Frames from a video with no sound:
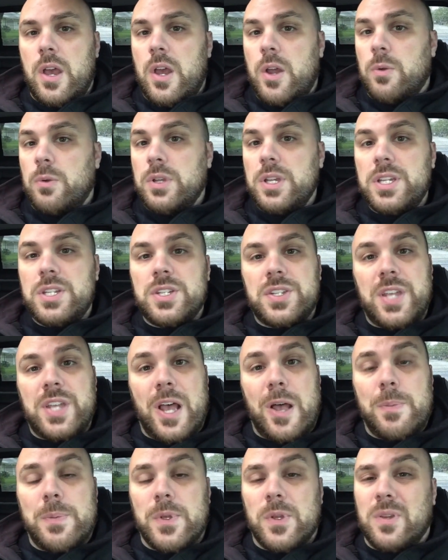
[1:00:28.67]
really just
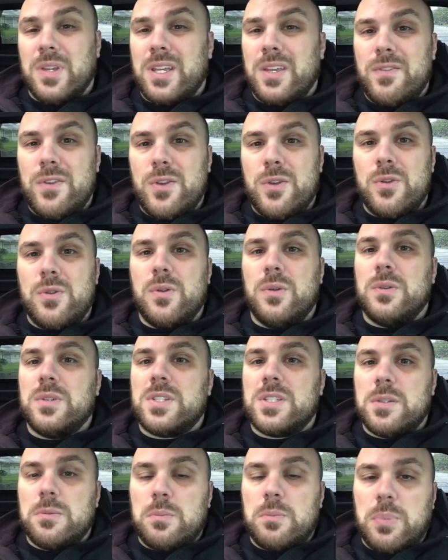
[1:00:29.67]
help you and give you
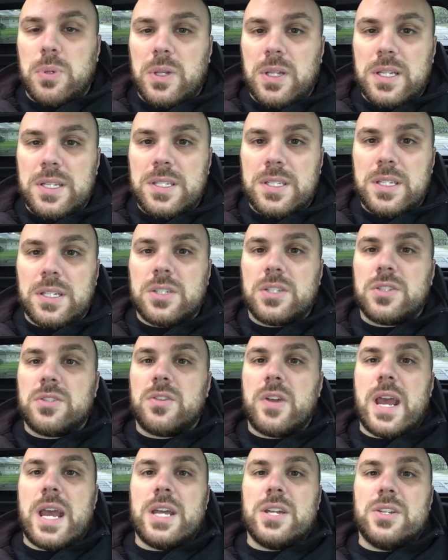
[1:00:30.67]
simplistic
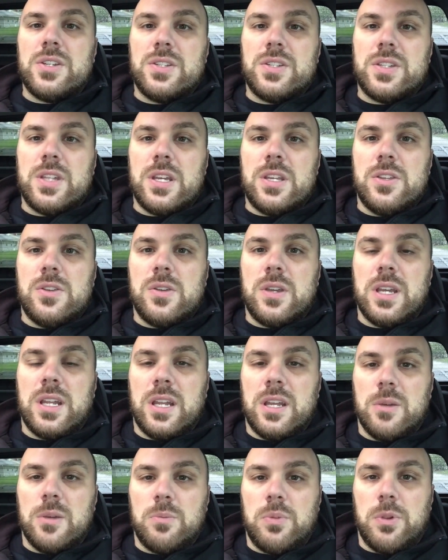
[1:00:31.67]
strategies that you could
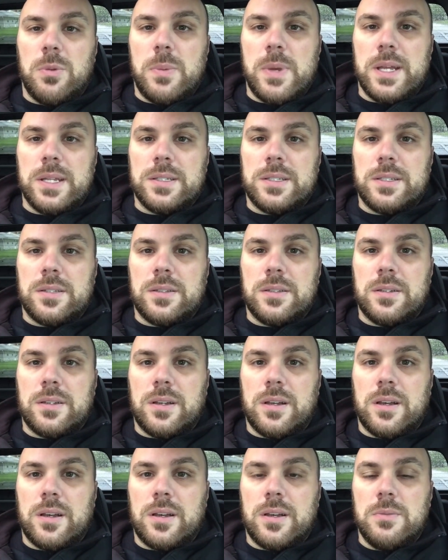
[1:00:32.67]
implement
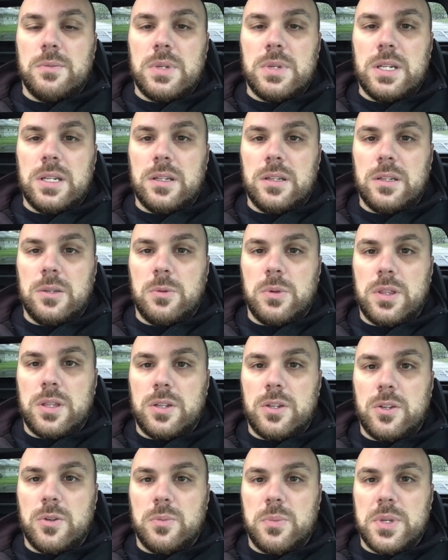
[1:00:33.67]
immediately
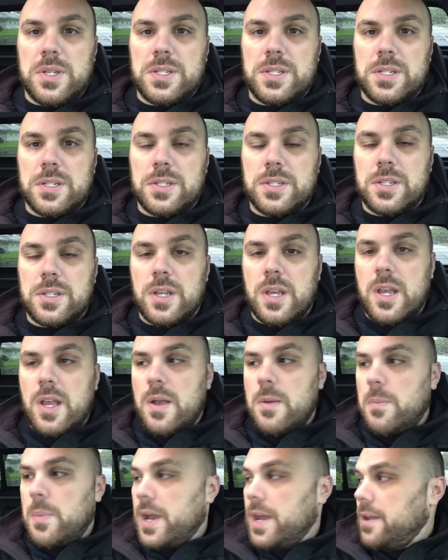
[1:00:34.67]
within your business.
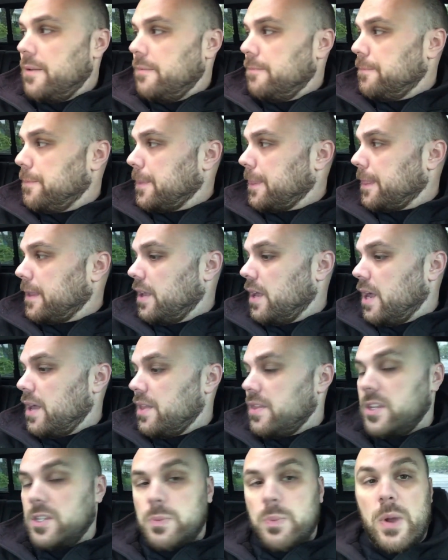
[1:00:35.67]
But
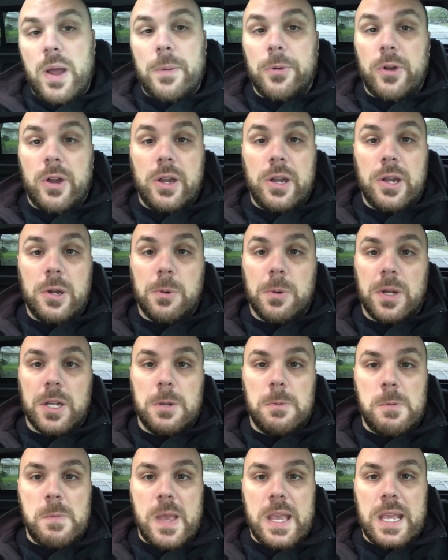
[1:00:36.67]
this property right here, we're going
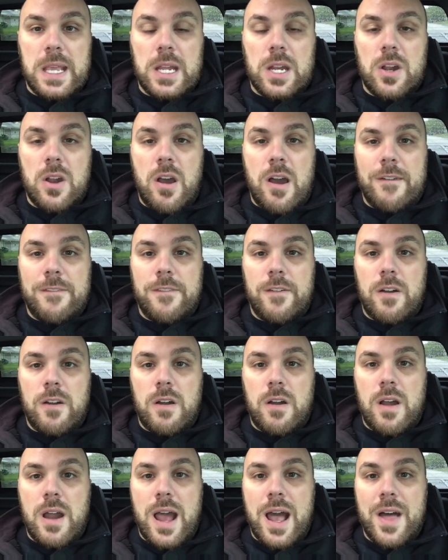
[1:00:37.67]
to be making an
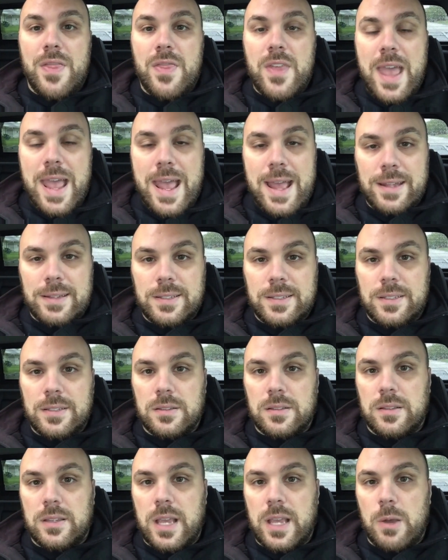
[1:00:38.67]
offer on that.
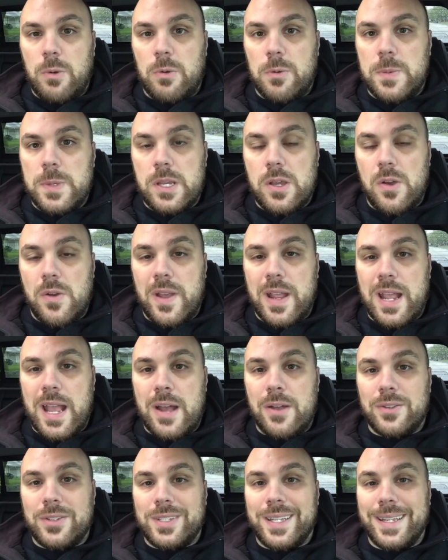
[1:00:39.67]
That will be going
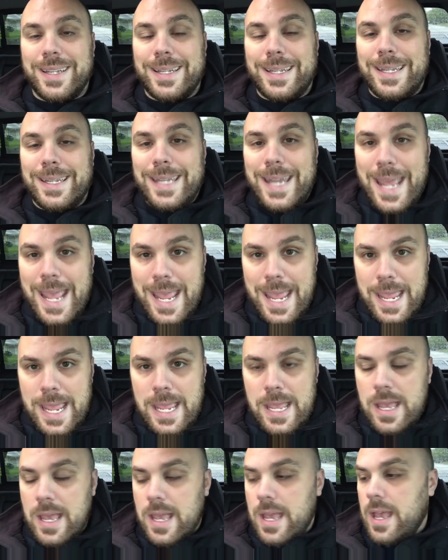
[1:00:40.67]
out
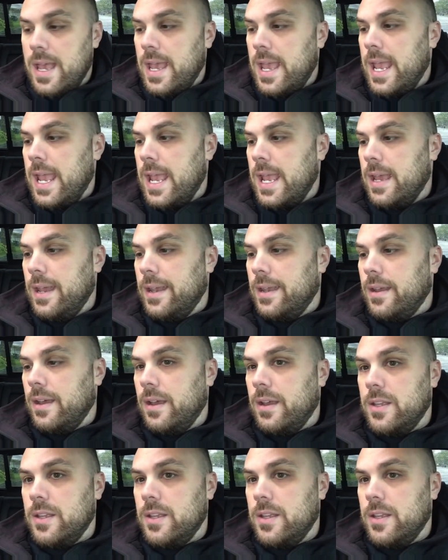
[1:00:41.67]
today. And